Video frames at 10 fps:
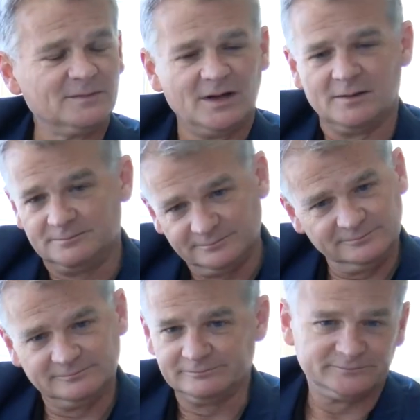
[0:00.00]
Um,
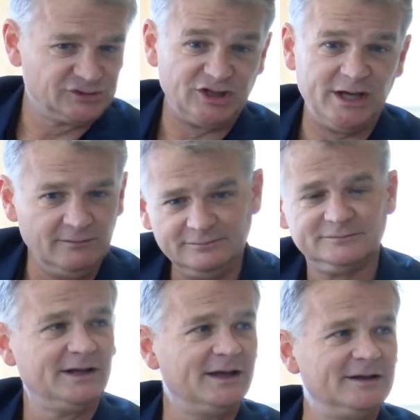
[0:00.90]
she
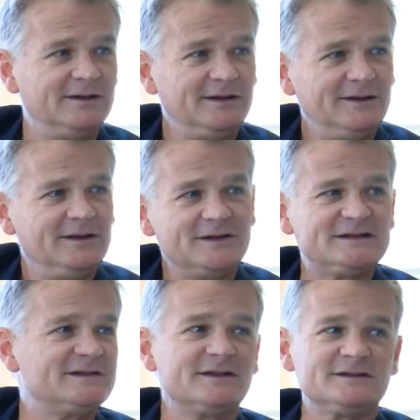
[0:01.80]
and
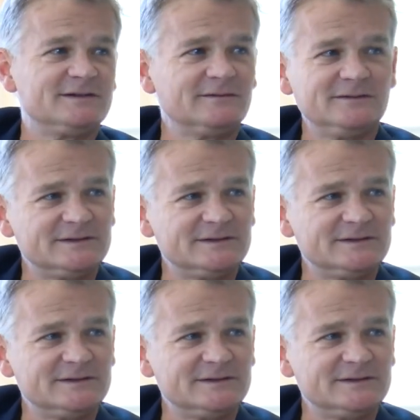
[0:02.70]
these things